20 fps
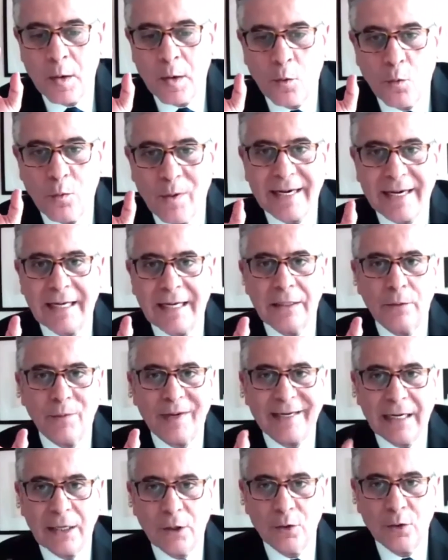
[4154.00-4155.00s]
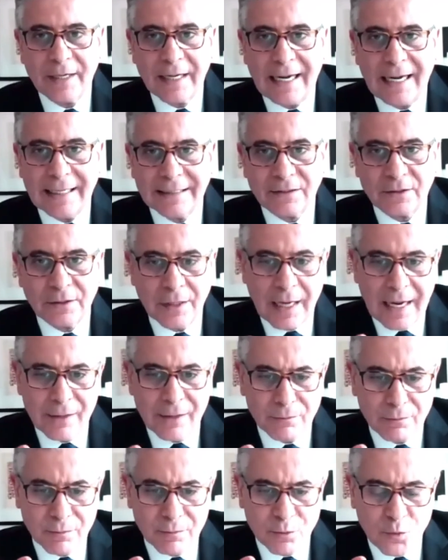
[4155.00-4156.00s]
when I look at
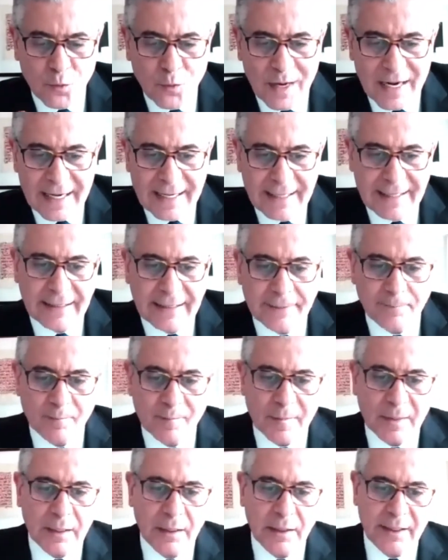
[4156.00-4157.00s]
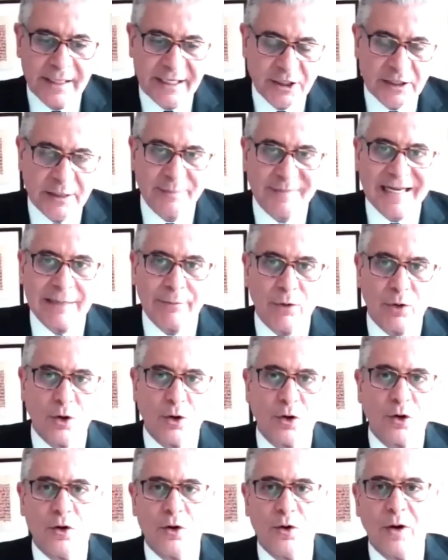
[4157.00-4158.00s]
the way Egypt and
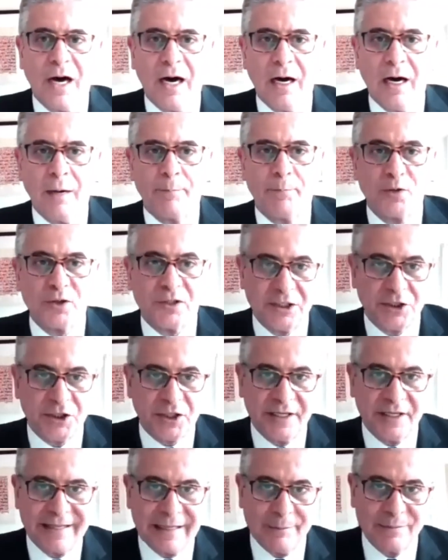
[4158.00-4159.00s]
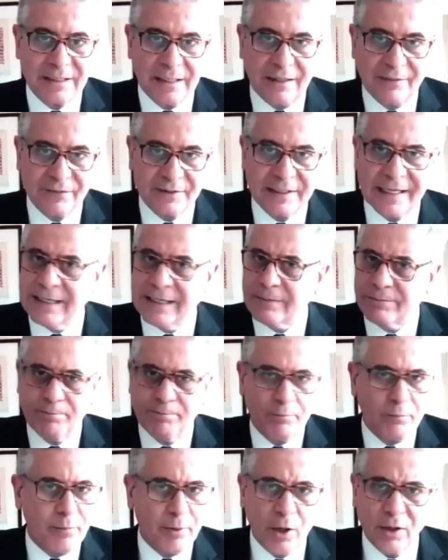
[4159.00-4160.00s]
Morocco are positioning themselves,
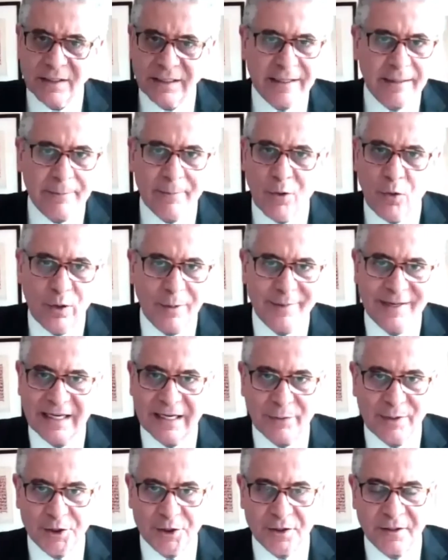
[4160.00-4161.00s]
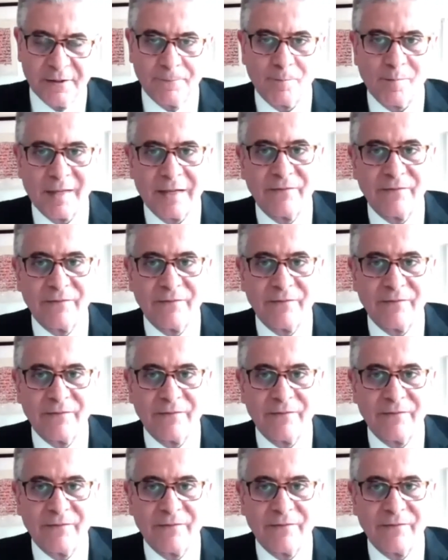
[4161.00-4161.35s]
and broadly the whole MENA region,